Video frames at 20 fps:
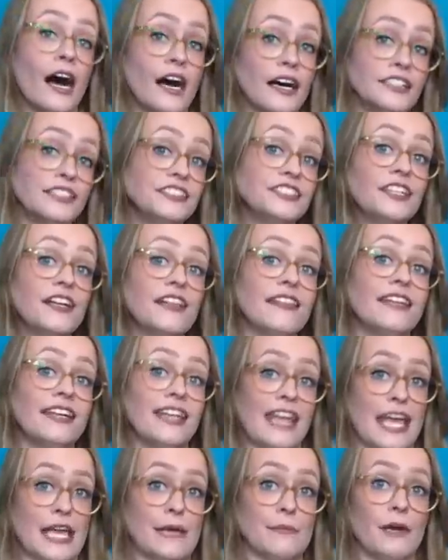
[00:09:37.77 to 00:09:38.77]
under the
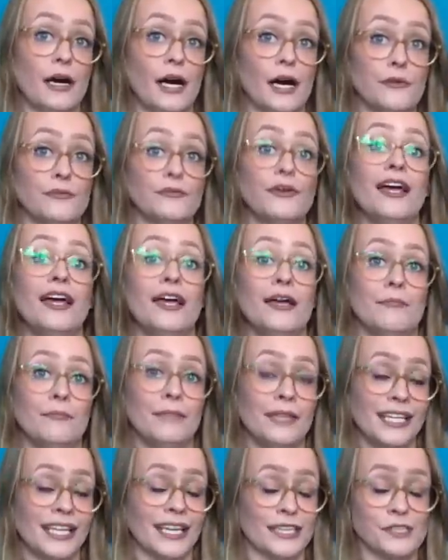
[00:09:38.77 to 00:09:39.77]
name of
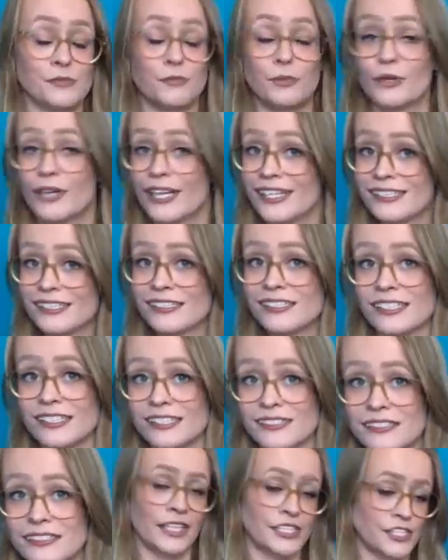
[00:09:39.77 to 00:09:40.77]
Bilaspurensis.